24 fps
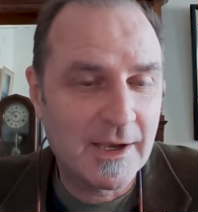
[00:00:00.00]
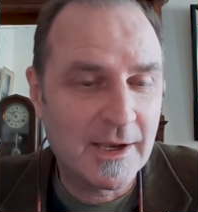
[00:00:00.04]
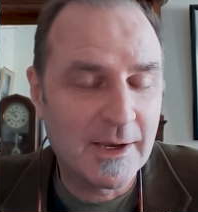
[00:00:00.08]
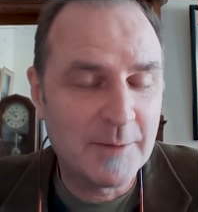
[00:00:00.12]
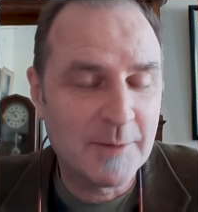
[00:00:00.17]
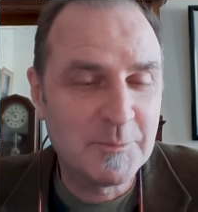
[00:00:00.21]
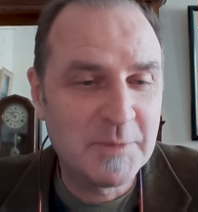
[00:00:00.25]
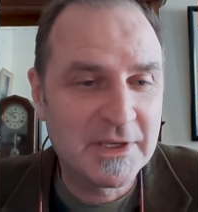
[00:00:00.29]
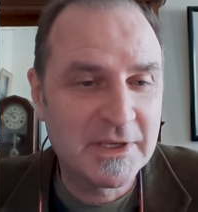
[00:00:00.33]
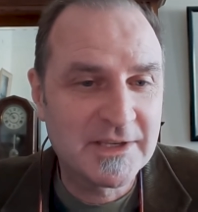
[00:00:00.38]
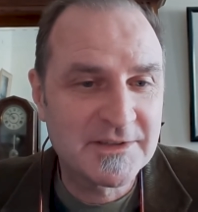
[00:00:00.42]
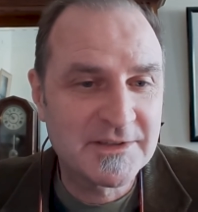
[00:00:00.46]

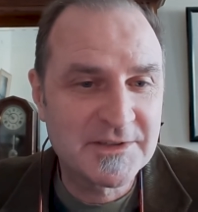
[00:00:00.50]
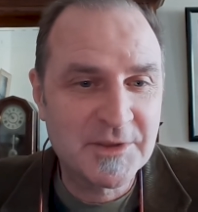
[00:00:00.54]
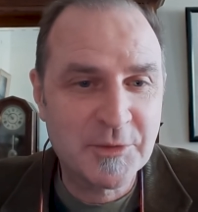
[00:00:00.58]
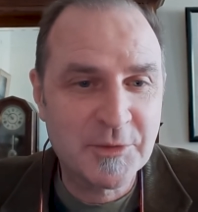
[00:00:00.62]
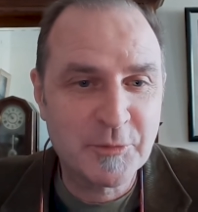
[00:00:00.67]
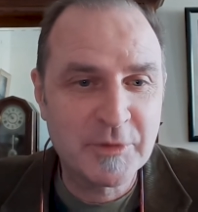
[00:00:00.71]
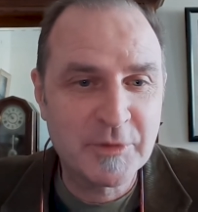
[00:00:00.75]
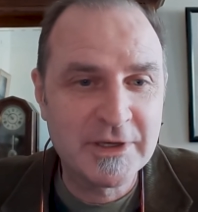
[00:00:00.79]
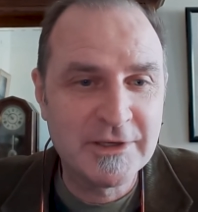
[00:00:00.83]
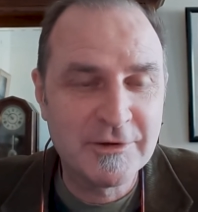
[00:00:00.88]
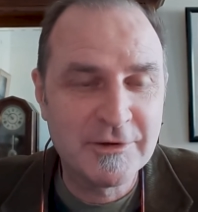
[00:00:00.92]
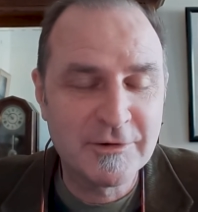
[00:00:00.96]
because
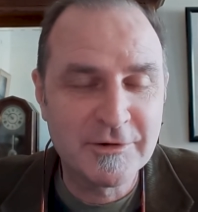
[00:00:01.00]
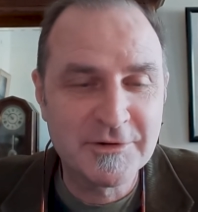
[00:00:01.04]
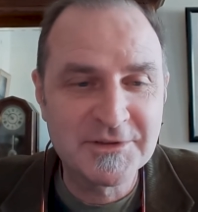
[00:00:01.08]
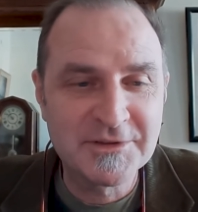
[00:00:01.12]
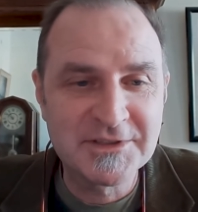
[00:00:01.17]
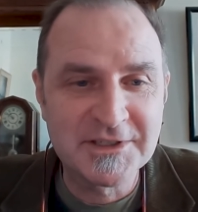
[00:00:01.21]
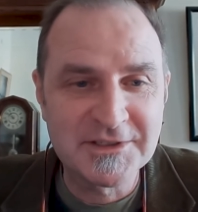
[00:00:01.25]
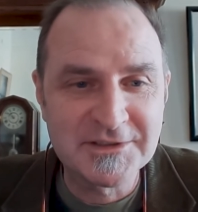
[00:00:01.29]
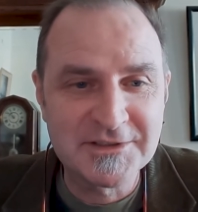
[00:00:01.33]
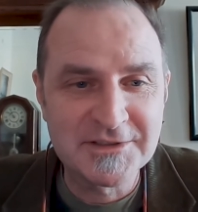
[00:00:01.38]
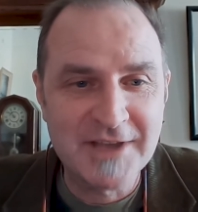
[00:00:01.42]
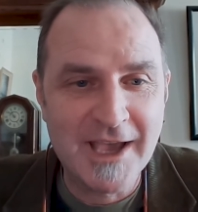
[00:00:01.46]
3 years
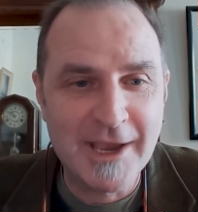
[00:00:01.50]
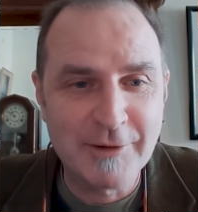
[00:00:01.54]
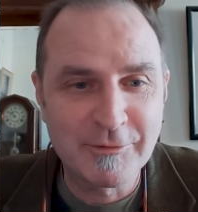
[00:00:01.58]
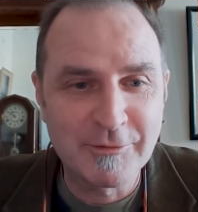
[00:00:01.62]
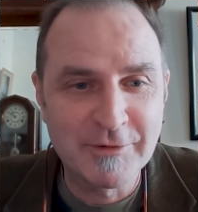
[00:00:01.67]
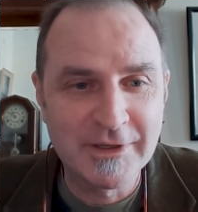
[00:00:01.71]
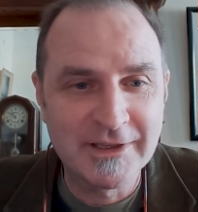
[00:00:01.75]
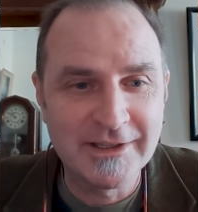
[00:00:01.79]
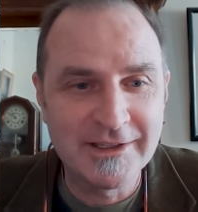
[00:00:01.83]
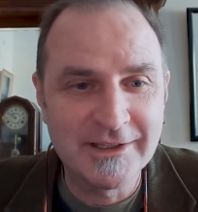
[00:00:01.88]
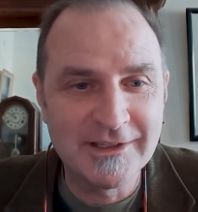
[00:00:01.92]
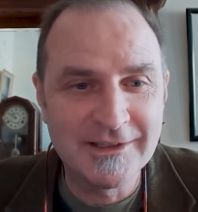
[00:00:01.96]
is not
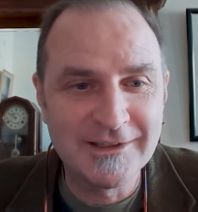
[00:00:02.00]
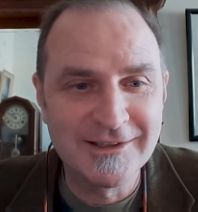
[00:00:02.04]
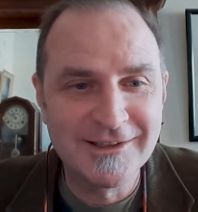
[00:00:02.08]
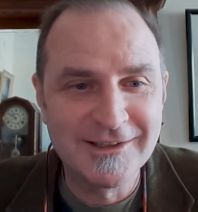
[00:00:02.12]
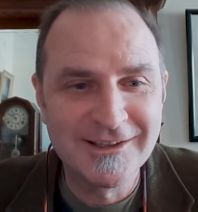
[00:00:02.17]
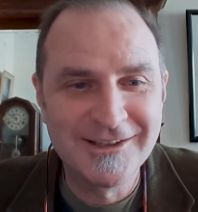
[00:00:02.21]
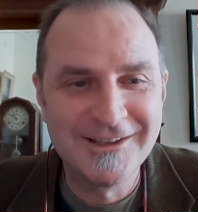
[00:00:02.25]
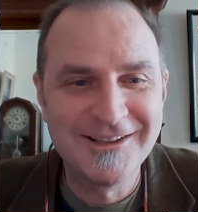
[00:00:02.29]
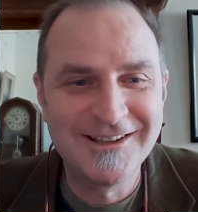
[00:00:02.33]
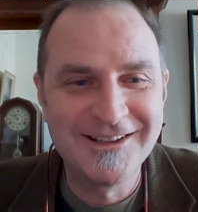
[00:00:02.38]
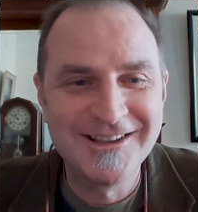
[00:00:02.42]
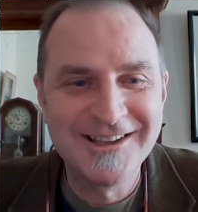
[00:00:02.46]
really,
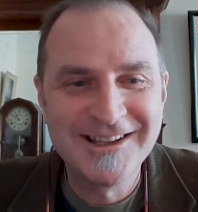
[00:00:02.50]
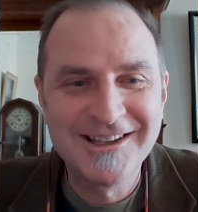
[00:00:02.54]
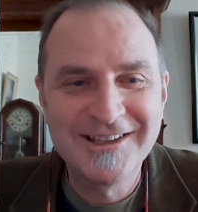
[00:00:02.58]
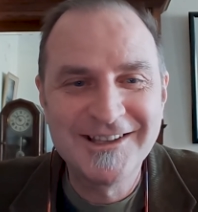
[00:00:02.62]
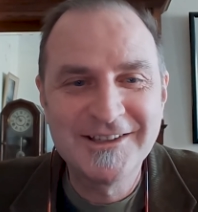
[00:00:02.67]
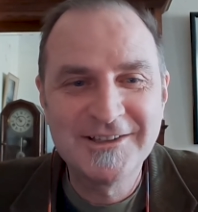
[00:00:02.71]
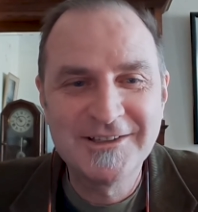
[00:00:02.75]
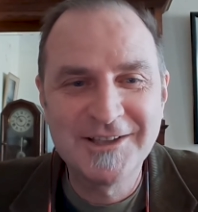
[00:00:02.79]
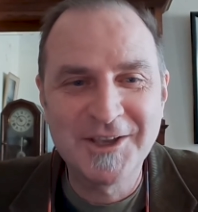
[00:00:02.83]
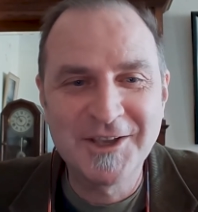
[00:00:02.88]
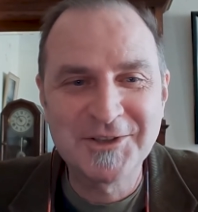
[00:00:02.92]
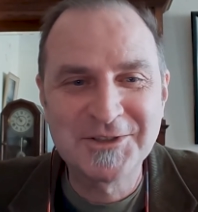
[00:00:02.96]

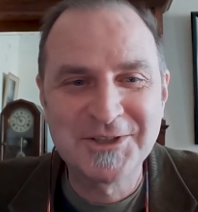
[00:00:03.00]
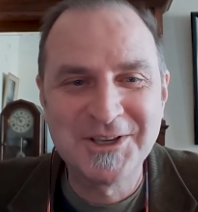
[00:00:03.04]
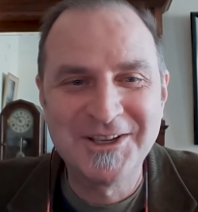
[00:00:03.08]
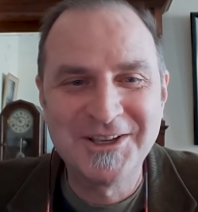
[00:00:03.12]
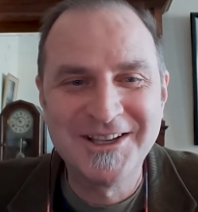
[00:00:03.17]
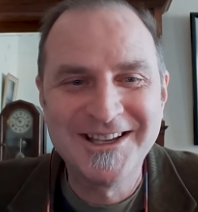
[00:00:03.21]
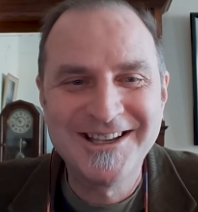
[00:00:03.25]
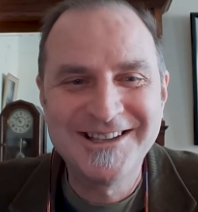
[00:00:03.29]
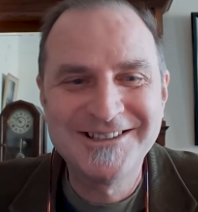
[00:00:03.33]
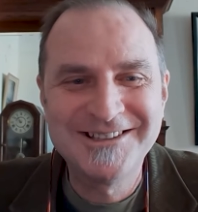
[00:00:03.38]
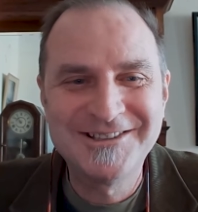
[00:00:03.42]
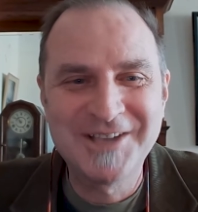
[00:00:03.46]

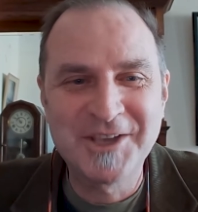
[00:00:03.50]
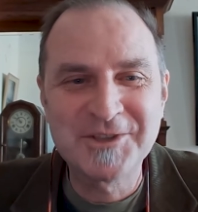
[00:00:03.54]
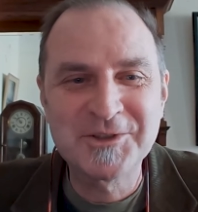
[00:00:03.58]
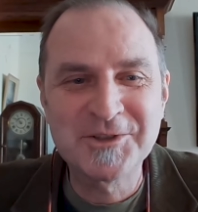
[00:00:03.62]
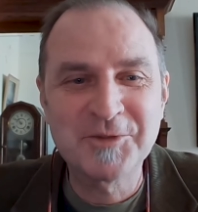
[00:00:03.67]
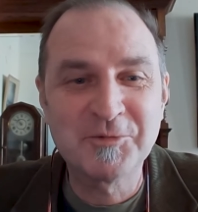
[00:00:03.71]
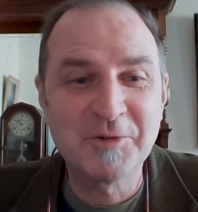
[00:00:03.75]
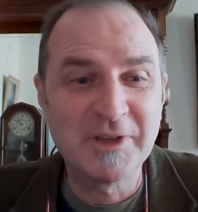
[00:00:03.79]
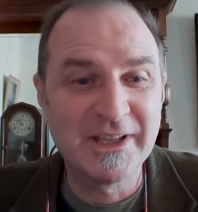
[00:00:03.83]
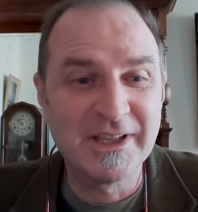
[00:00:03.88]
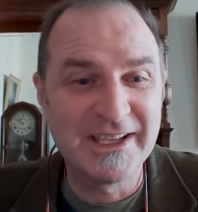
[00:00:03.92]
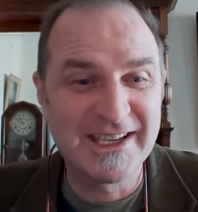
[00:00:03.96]
doesn't
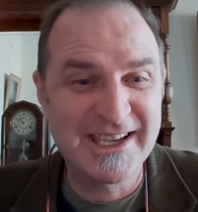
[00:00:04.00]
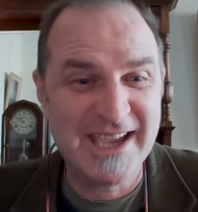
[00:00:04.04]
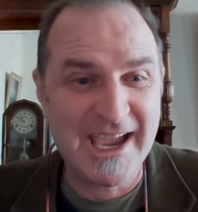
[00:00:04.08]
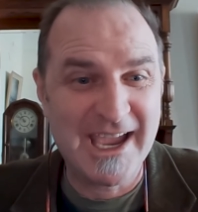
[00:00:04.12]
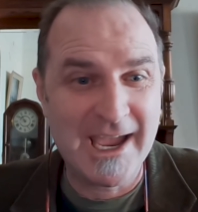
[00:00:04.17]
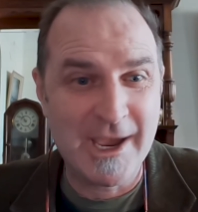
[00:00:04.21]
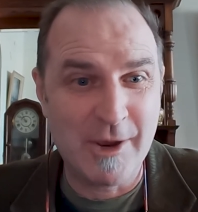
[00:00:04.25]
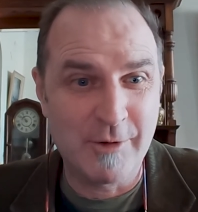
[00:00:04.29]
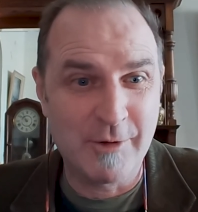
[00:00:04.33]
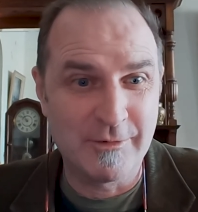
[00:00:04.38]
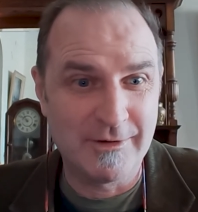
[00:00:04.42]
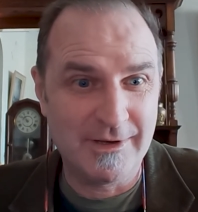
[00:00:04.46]
really
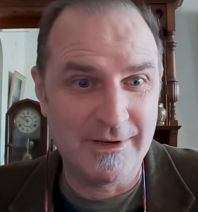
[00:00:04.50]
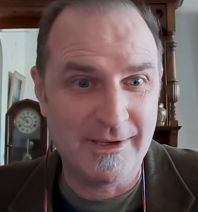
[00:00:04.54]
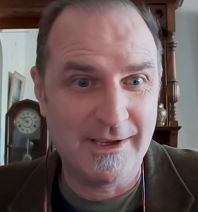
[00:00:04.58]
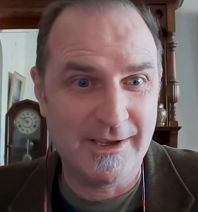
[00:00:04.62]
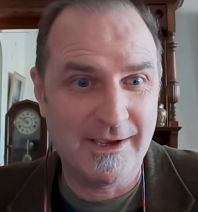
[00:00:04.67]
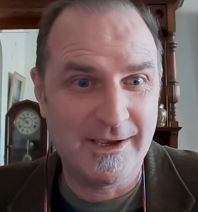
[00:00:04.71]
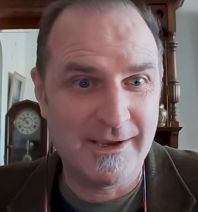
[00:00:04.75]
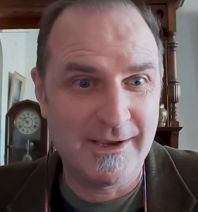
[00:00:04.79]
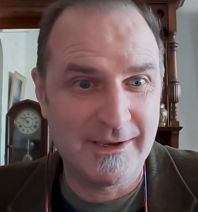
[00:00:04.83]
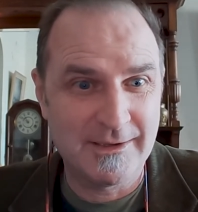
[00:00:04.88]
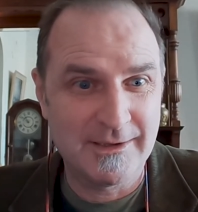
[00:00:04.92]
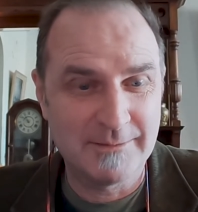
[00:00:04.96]
count
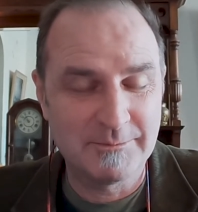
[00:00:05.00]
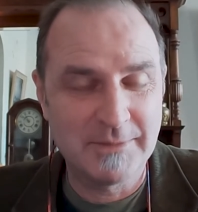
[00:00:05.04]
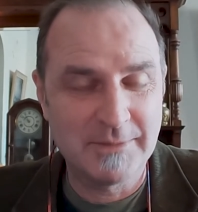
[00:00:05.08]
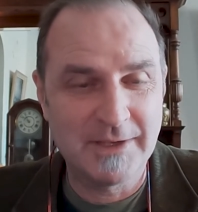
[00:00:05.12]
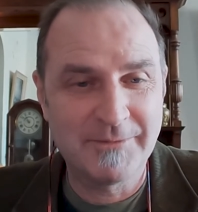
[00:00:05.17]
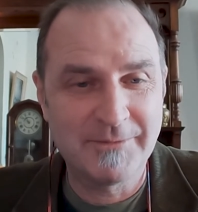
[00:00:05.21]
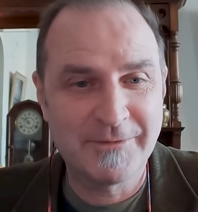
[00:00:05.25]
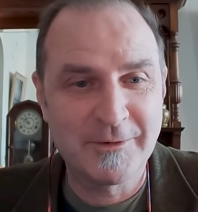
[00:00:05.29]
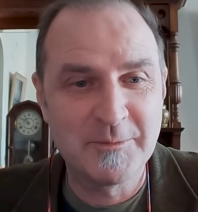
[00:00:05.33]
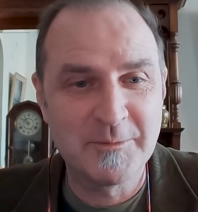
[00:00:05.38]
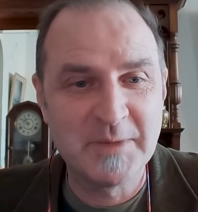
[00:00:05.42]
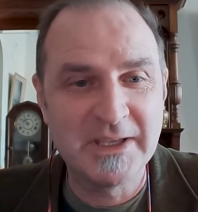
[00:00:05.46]

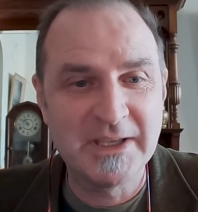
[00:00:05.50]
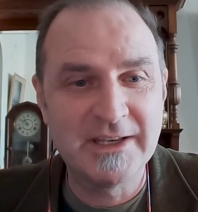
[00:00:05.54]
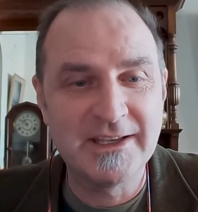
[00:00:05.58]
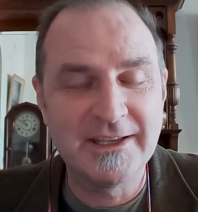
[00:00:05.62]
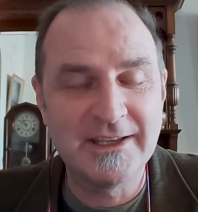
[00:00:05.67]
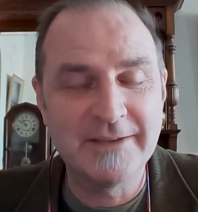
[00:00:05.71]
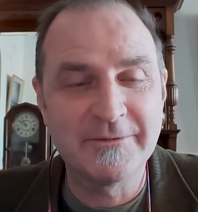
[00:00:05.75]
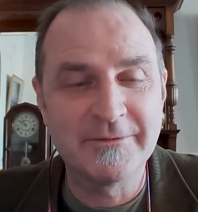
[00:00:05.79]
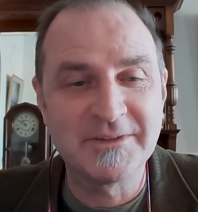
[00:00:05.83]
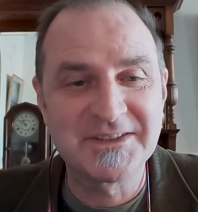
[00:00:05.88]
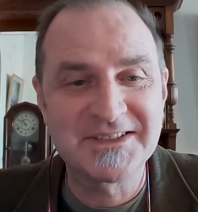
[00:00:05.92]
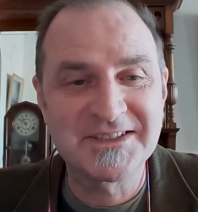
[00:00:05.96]
for me to
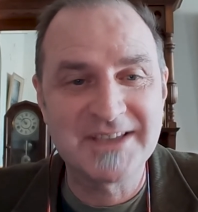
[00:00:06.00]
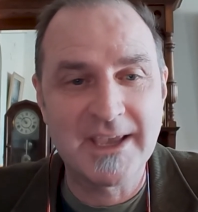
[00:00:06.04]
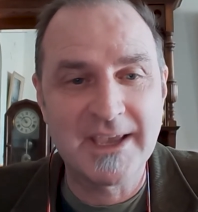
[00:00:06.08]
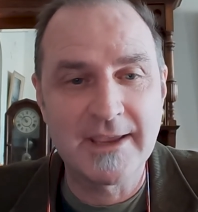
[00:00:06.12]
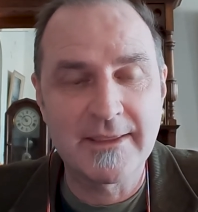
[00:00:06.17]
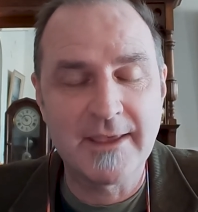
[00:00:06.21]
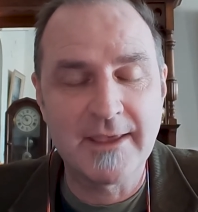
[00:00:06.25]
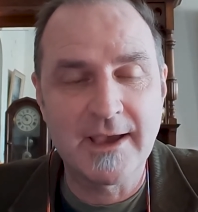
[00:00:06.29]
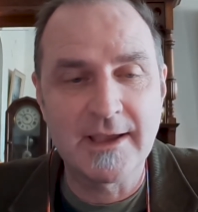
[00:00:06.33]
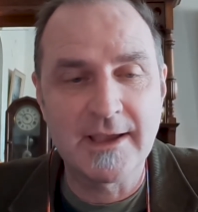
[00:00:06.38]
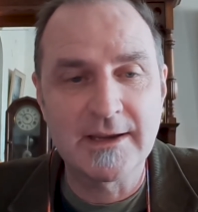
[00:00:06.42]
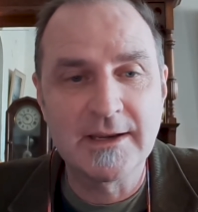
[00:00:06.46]
even say
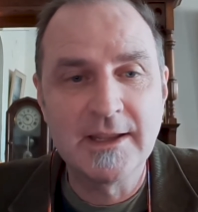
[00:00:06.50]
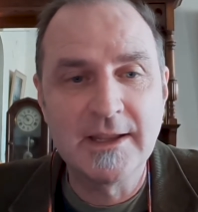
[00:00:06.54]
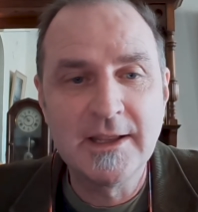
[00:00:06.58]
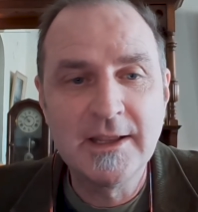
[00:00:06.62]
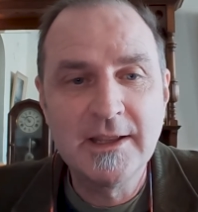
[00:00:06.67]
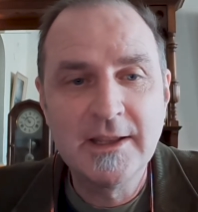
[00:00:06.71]
that.